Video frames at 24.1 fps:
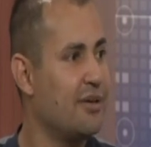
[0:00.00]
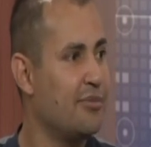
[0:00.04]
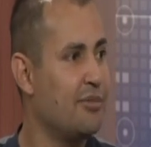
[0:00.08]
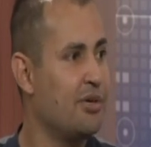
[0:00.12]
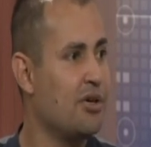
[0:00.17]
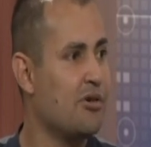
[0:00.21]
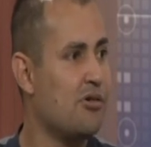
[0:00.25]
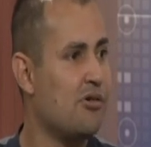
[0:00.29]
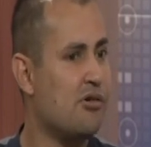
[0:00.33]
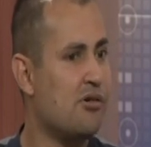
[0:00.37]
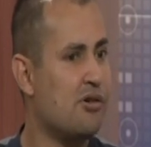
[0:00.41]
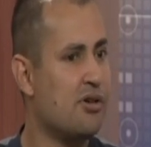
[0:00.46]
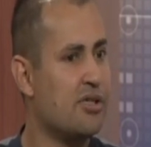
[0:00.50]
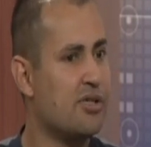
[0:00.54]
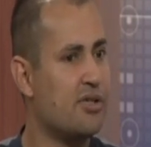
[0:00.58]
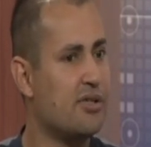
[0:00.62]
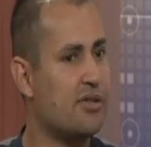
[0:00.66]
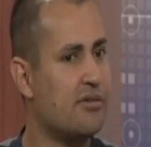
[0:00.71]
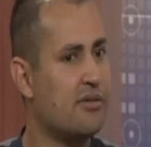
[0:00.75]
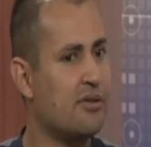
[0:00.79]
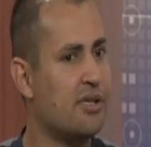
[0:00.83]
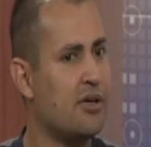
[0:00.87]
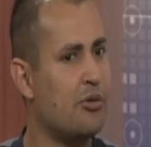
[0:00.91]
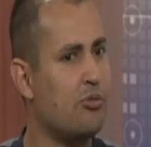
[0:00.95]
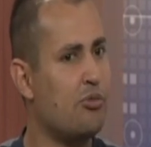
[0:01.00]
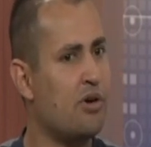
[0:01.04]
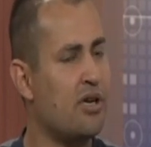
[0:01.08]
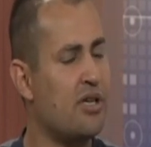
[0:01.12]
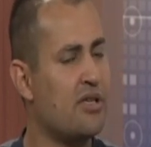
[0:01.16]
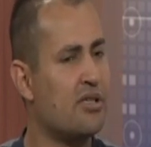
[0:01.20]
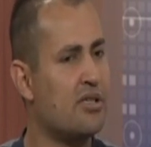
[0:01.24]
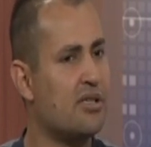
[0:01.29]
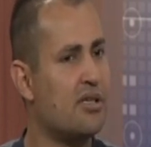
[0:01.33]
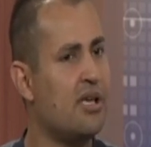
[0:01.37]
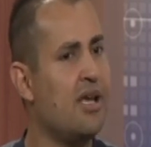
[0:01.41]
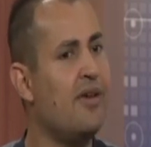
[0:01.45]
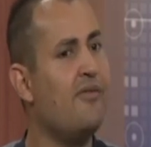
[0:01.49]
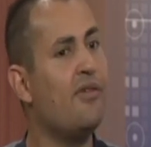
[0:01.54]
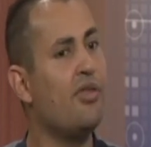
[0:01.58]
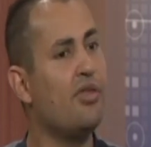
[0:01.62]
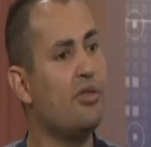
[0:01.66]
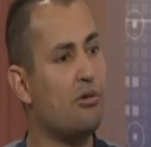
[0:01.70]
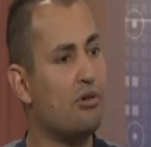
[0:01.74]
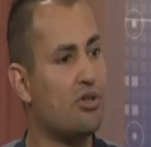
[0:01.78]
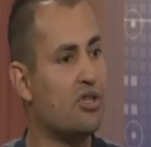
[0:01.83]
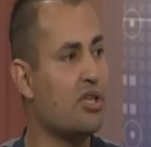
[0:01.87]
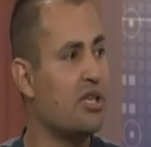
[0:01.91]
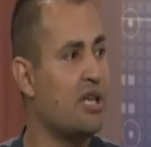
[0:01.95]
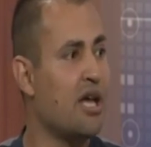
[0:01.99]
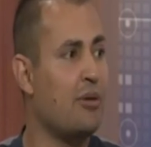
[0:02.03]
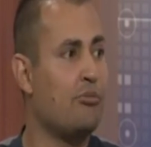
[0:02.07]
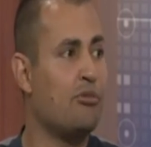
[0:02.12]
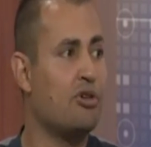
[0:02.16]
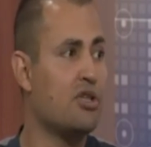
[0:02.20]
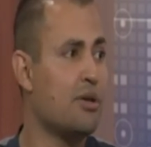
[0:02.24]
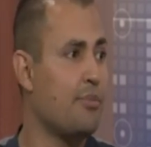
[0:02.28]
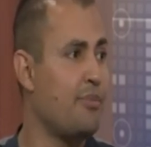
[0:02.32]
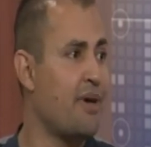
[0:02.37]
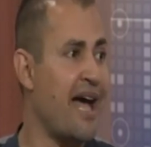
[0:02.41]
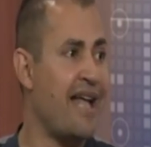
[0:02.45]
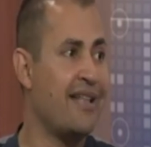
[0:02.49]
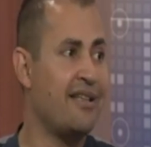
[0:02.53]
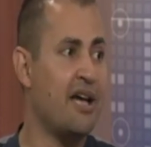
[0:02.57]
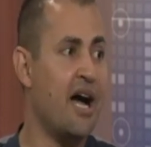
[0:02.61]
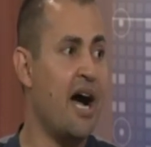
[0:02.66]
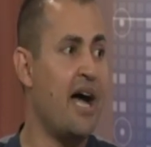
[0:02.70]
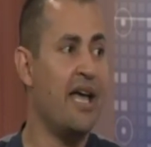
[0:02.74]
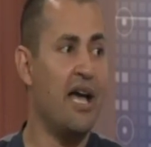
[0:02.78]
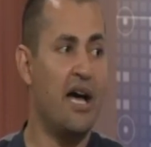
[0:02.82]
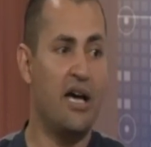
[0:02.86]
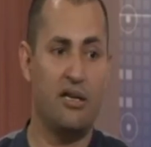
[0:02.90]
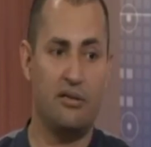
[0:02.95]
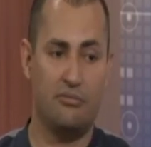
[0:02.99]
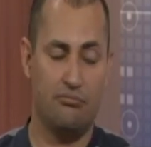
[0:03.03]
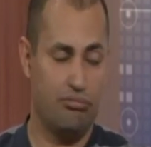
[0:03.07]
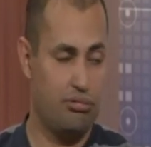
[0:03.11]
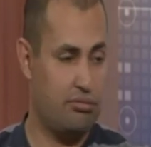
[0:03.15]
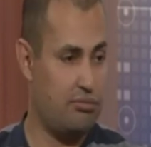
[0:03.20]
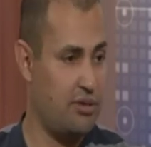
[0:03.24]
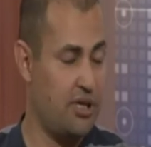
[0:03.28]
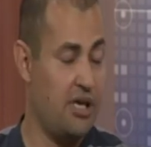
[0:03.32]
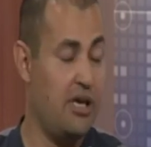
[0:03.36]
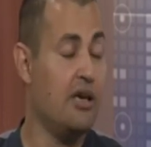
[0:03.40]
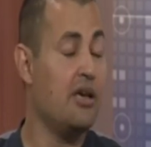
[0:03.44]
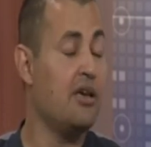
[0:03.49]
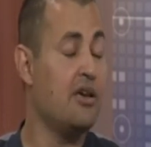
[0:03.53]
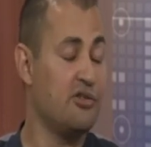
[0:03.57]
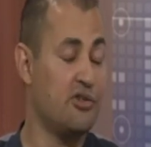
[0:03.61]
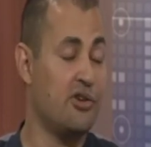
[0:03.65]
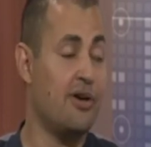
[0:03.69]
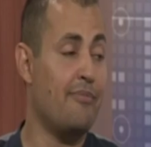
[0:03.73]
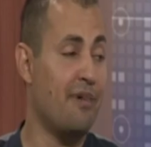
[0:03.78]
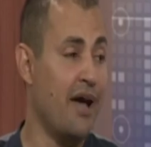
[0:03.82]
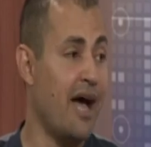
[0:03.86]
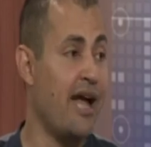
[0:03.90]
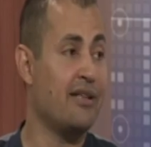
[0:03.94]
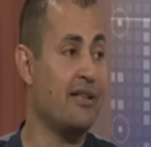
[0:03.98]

Because there was, even though Saddam was a bad guy, and he is a bad